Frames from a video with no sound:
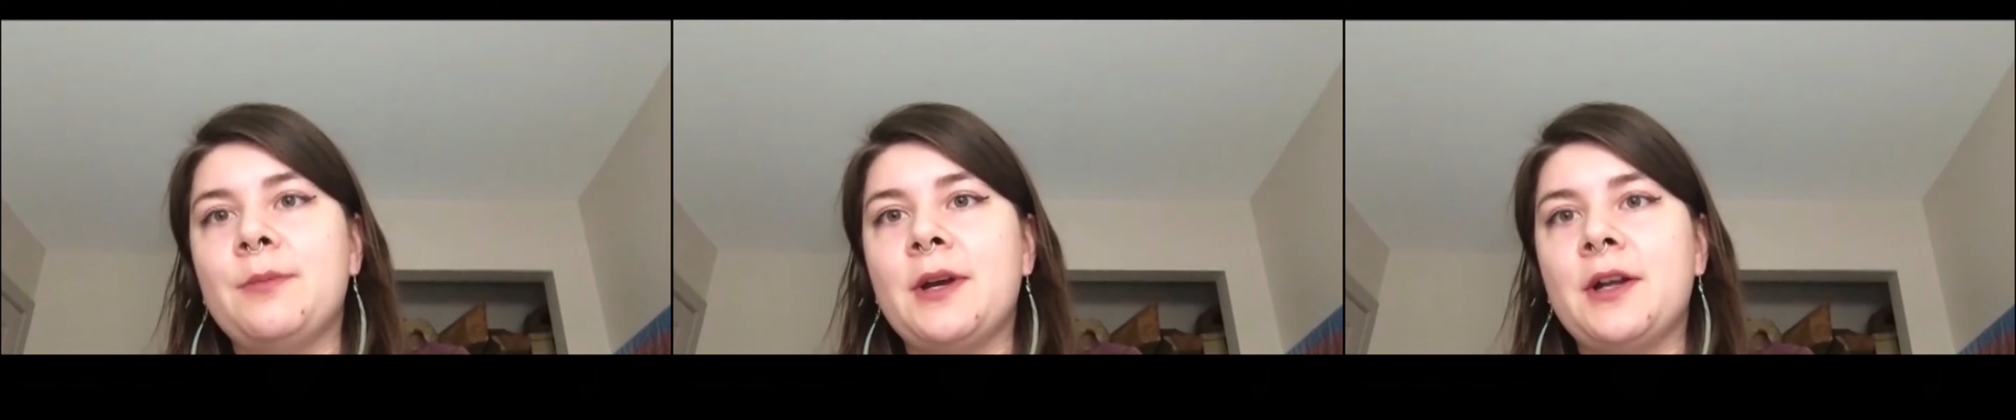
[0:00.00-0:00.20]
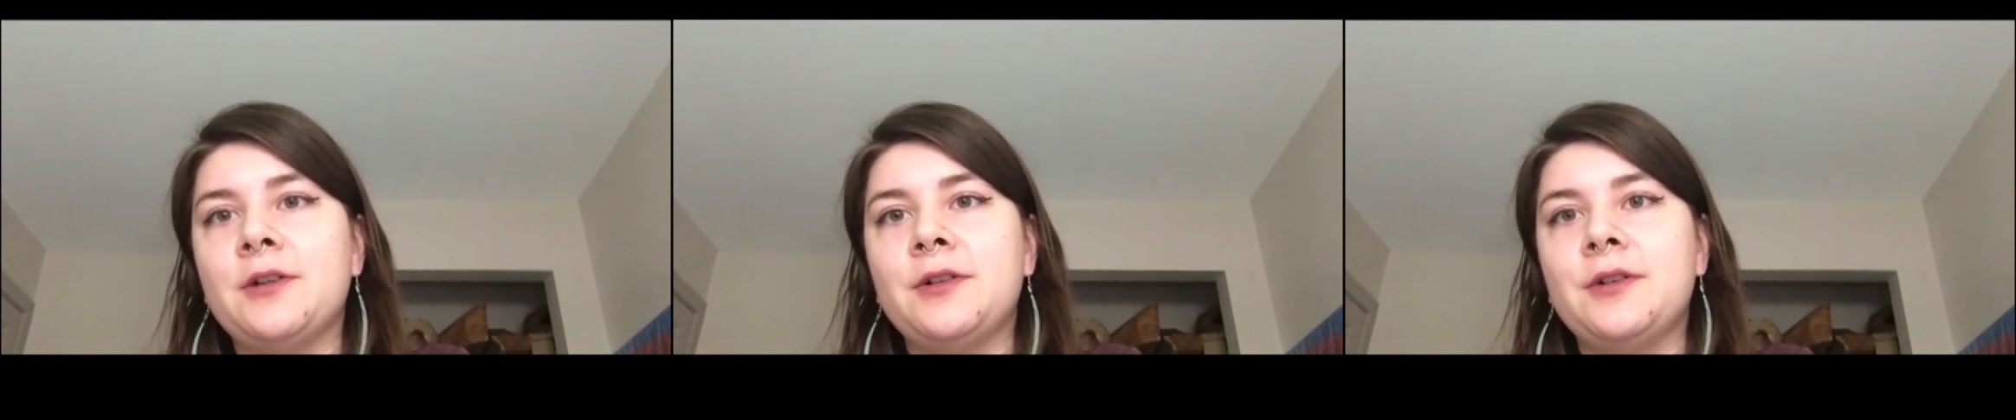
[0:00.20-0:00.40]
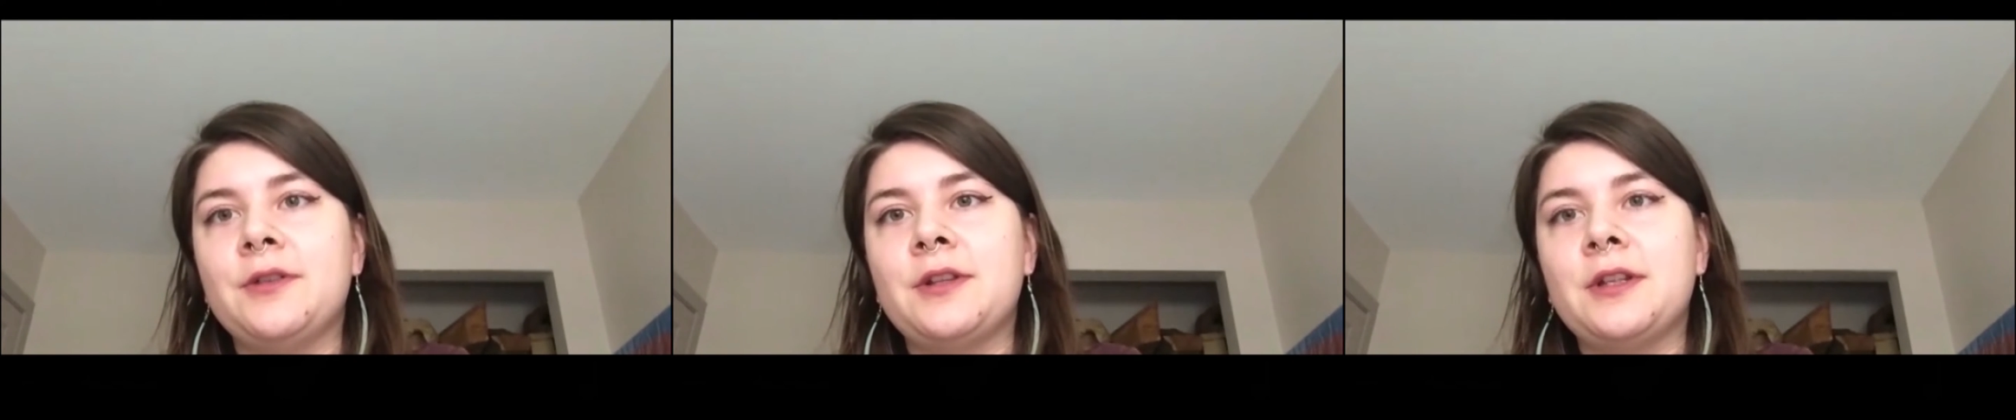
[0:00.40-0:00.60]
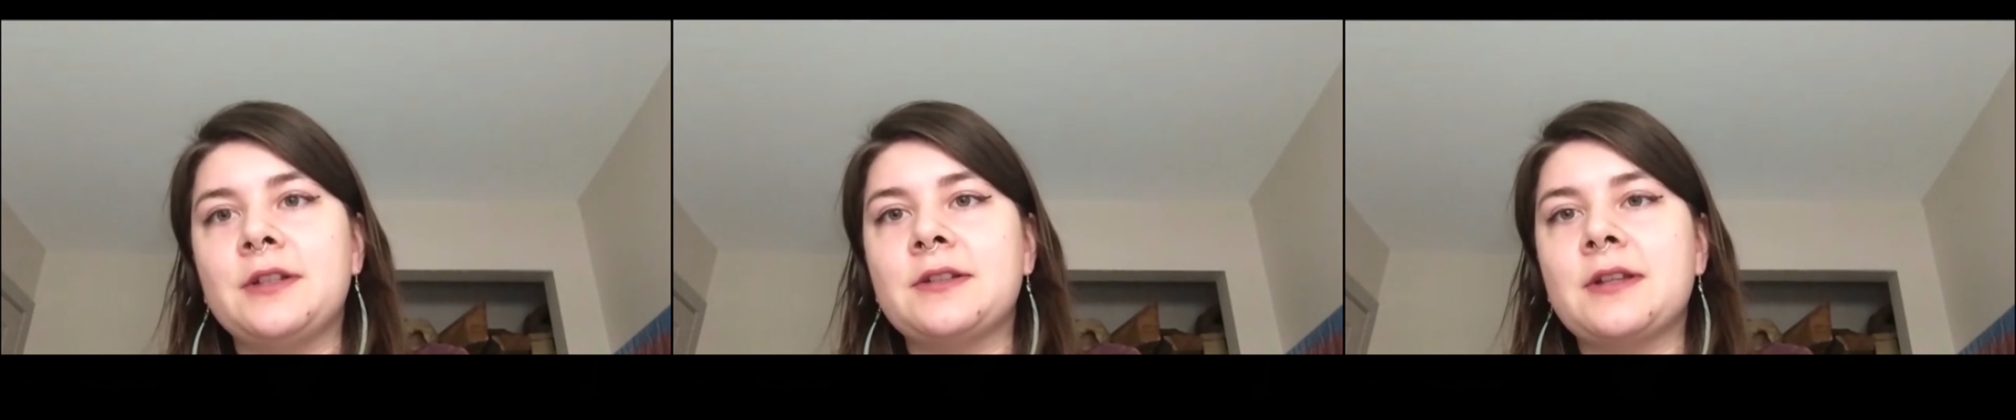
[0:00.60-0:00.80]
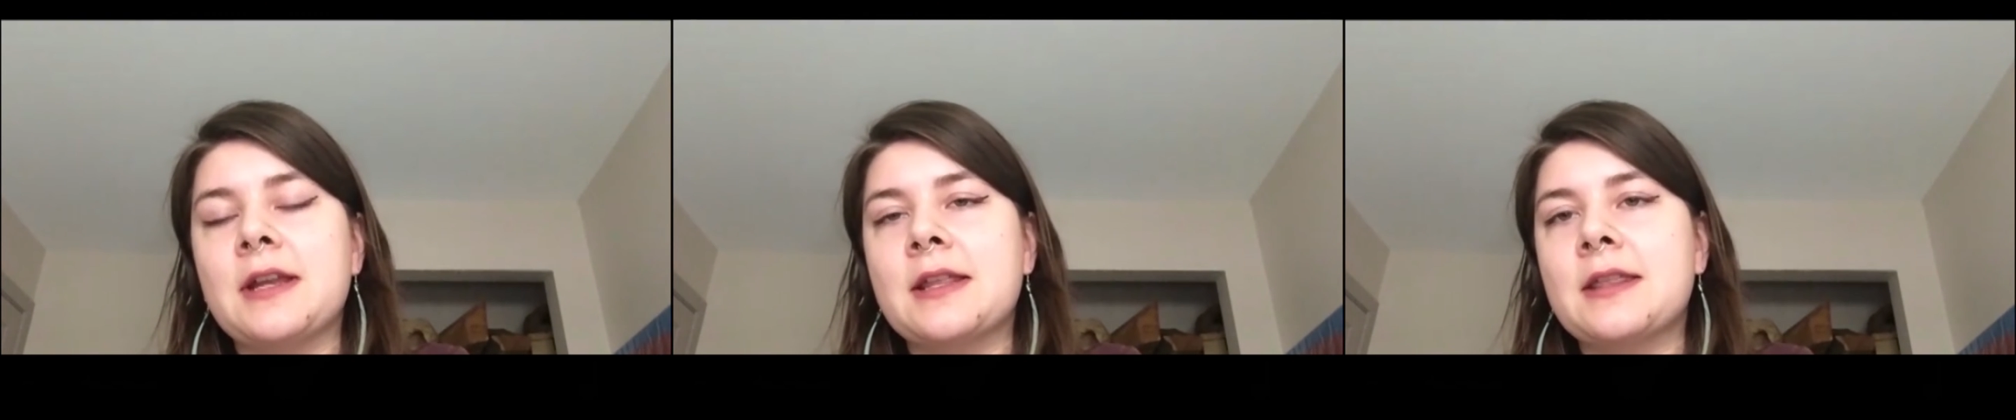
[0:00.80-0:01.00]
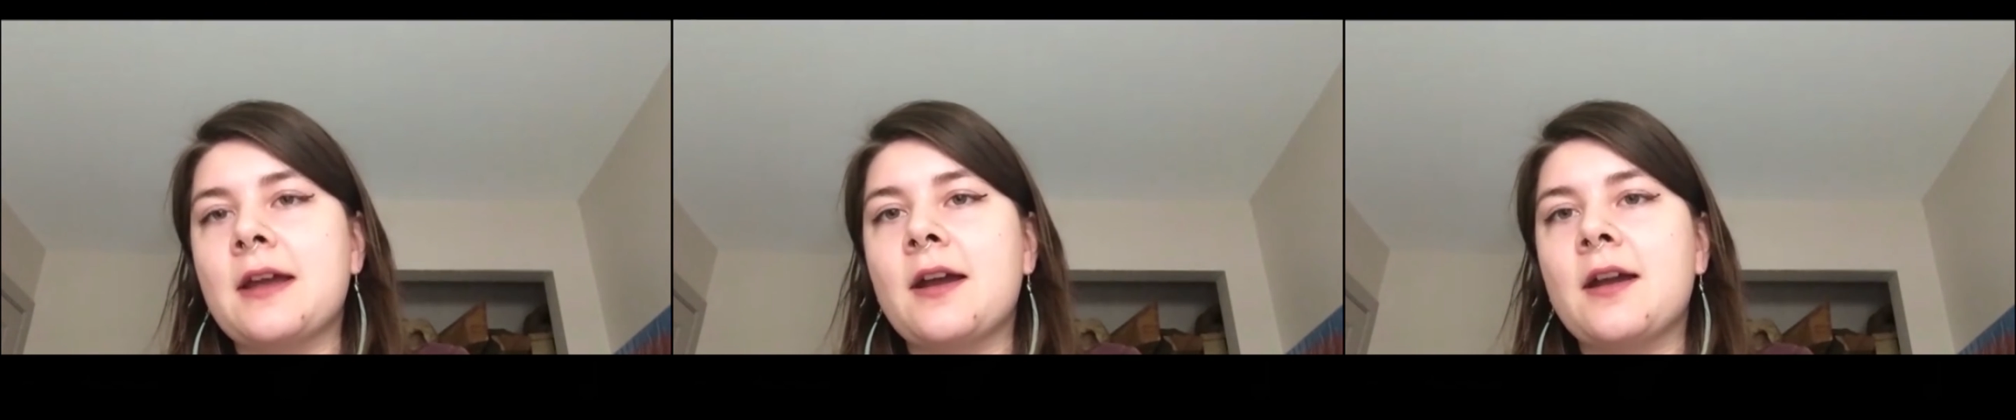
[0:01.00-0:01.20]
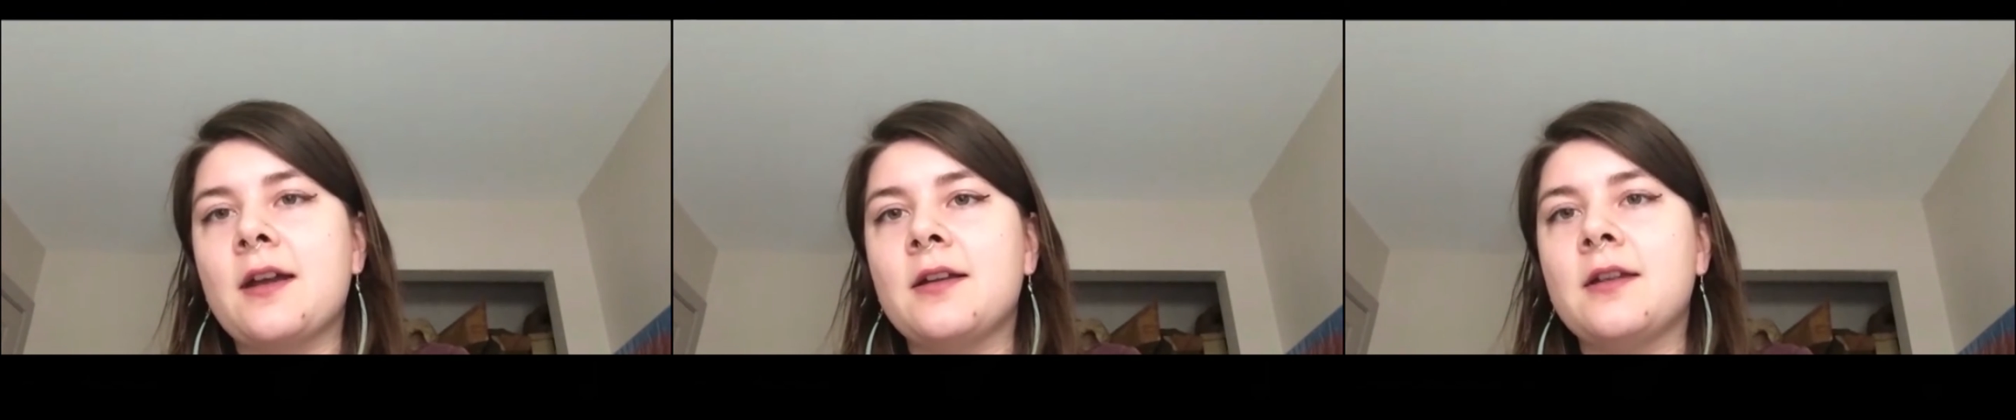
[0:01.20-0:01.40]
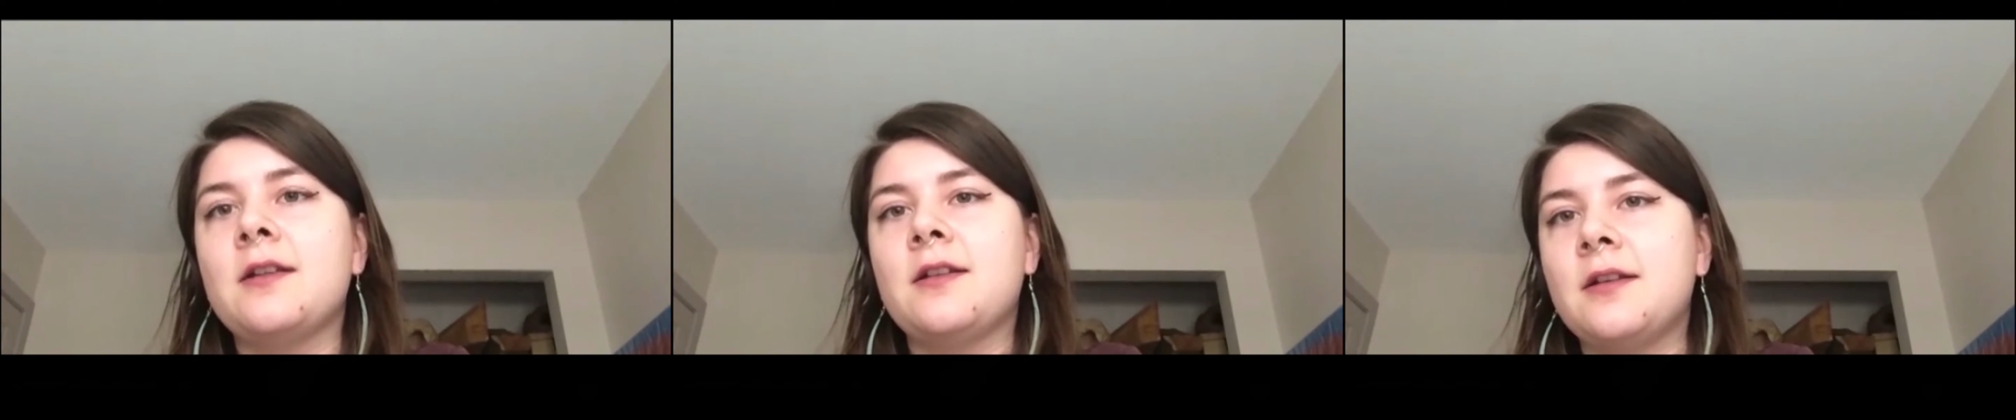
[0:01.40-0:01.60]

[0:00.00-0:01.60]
metal and things like that.